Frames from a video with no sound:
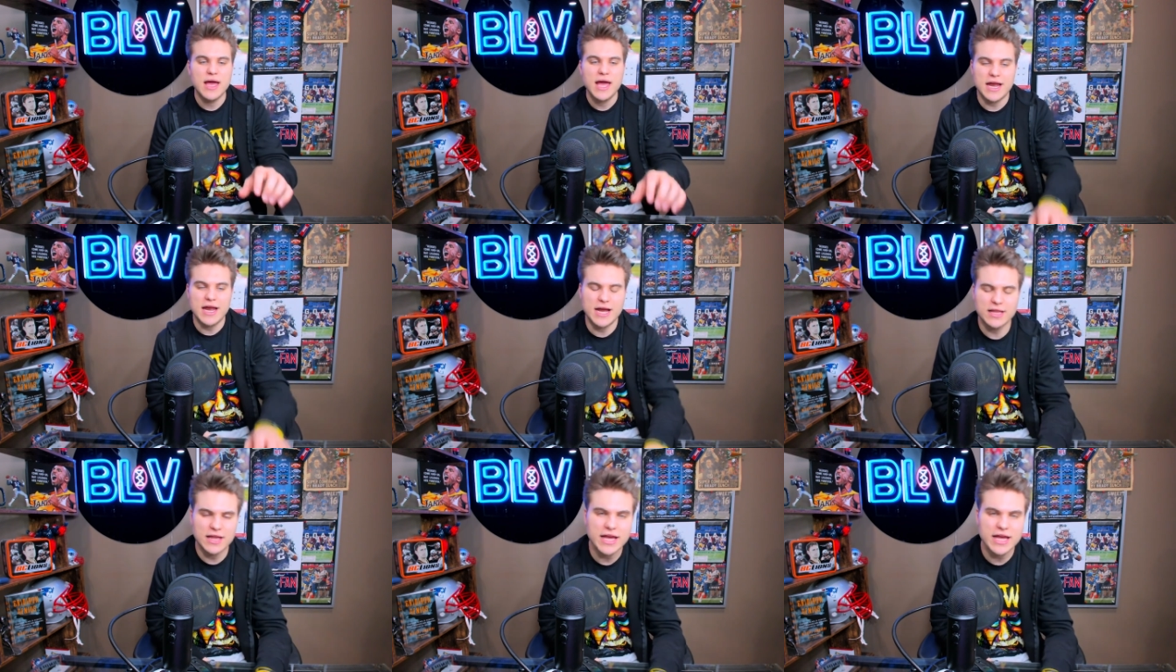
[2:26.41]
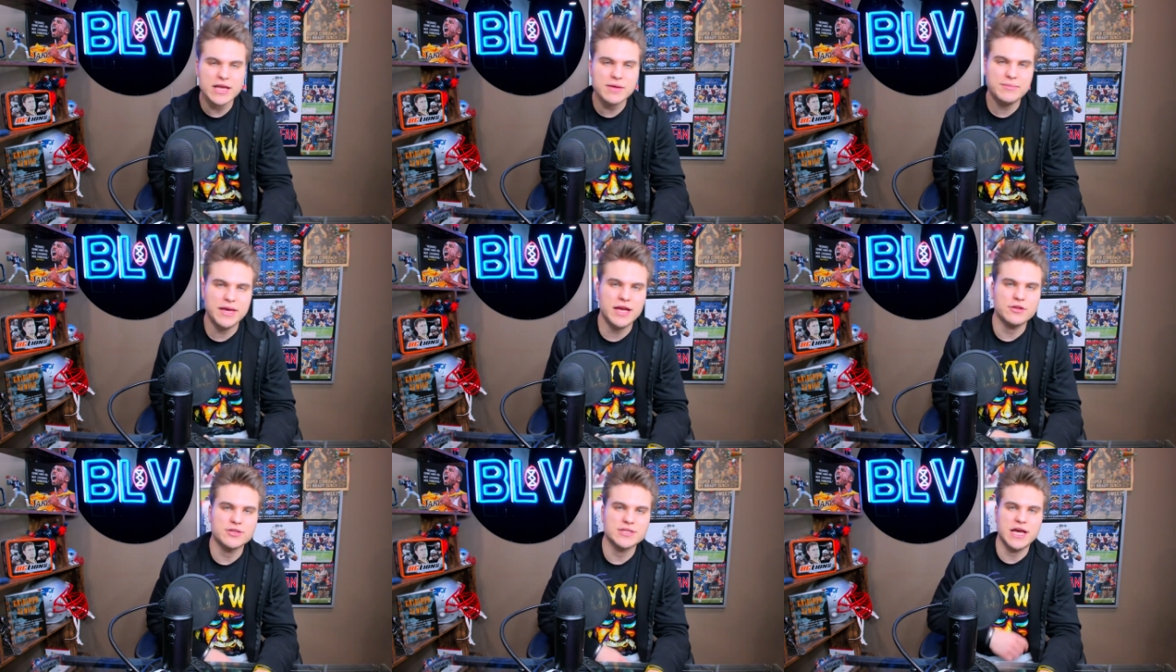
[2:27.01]
And I like
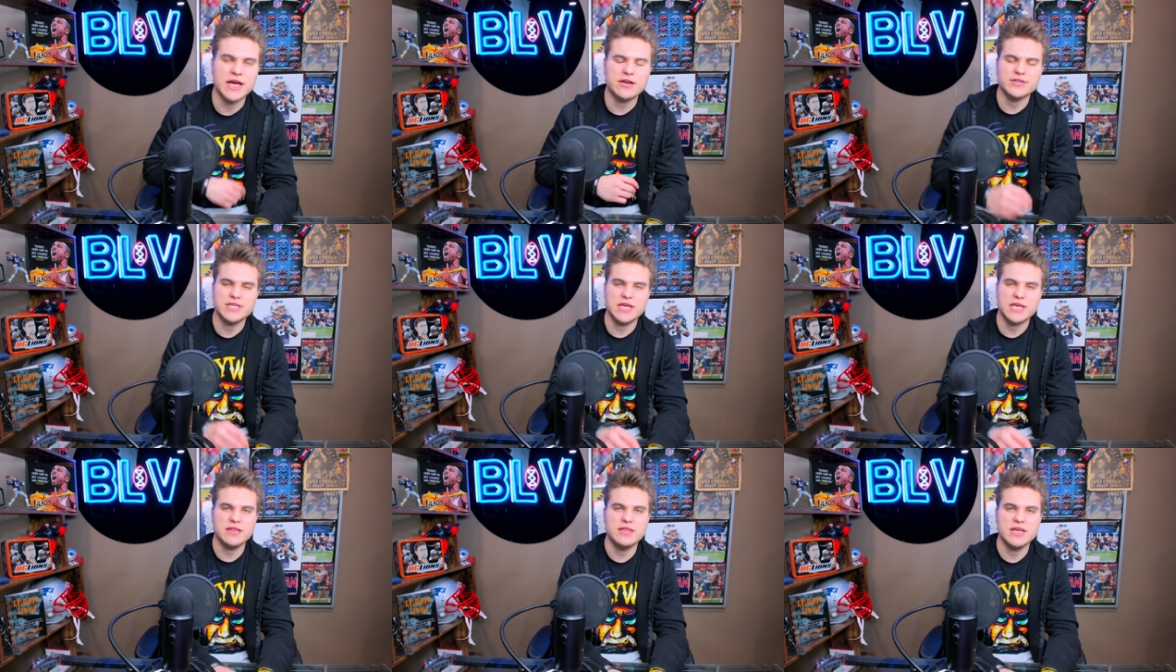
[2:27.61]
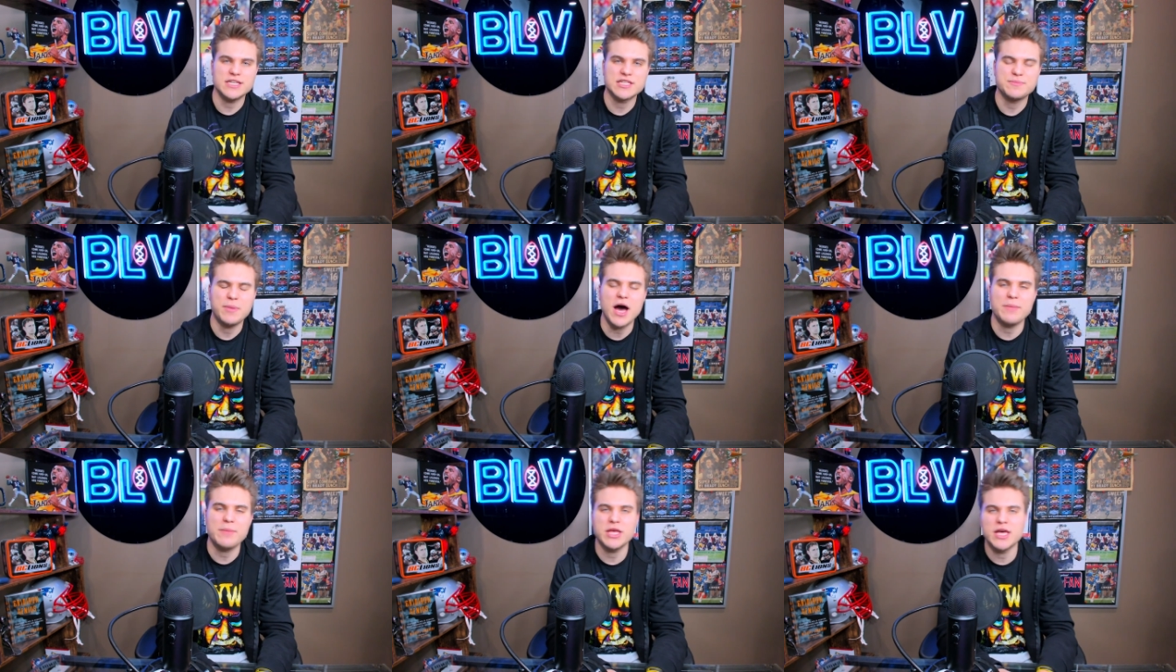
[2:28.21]
Emmanuel Sanders in this
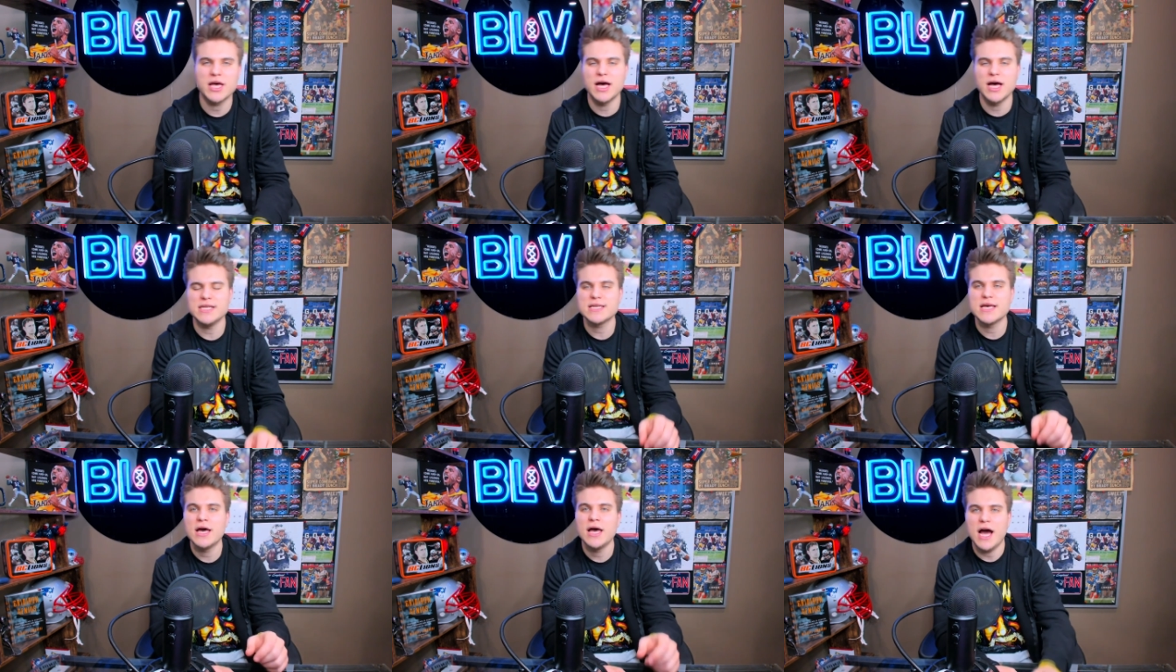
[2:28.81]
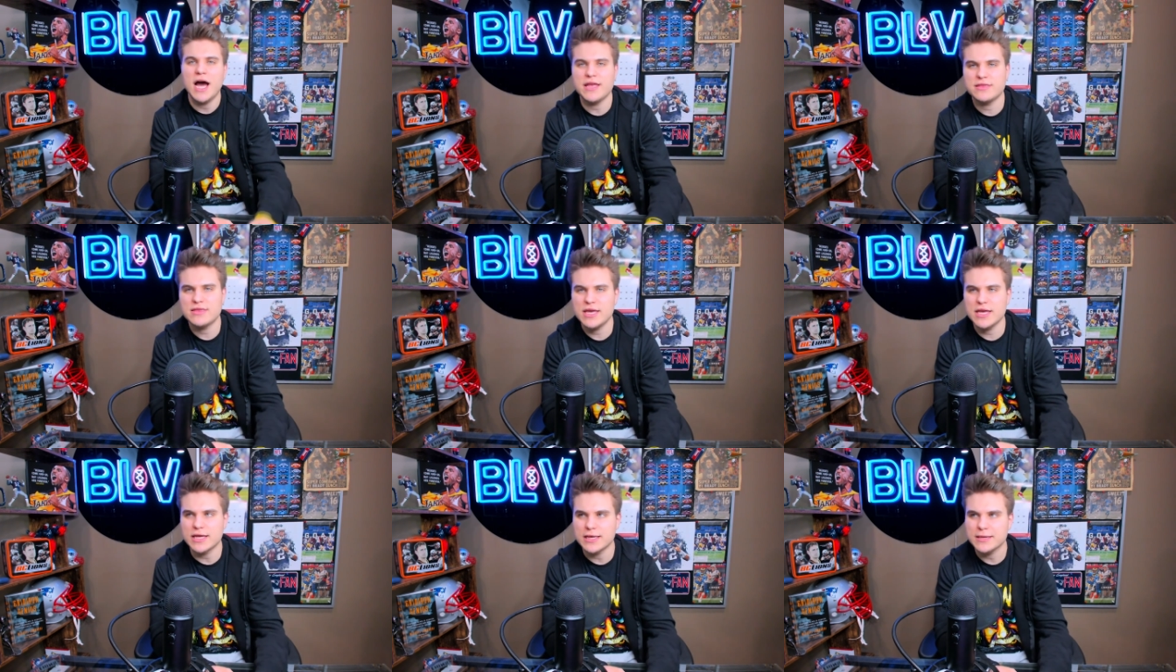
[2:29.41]
spot because I
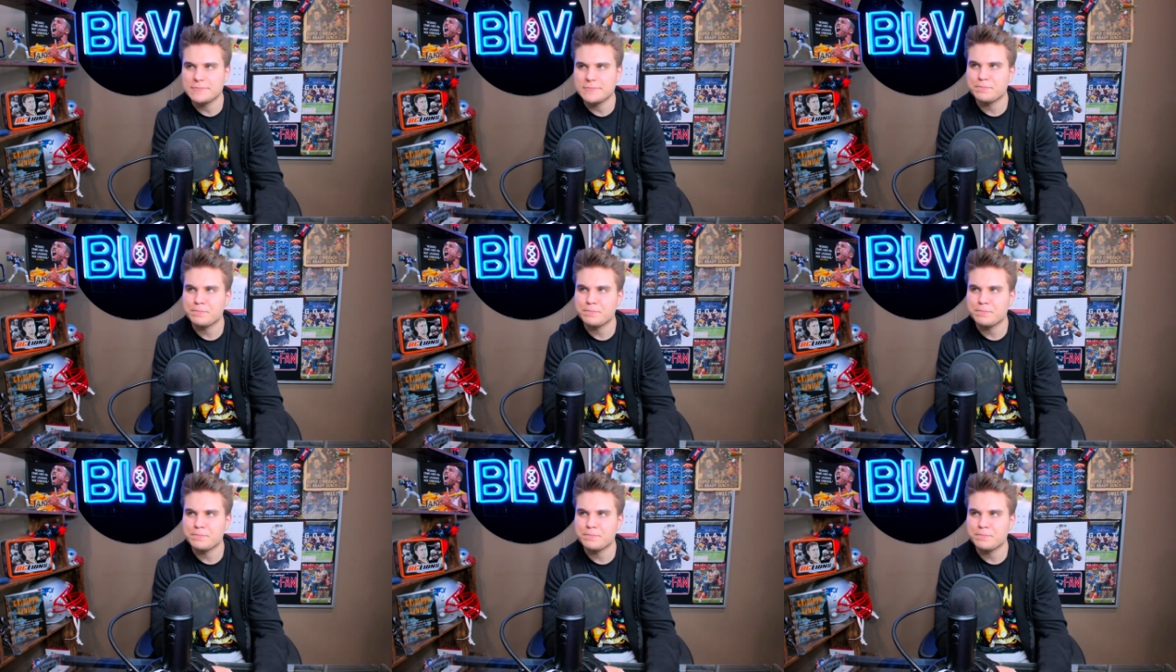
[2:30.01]
think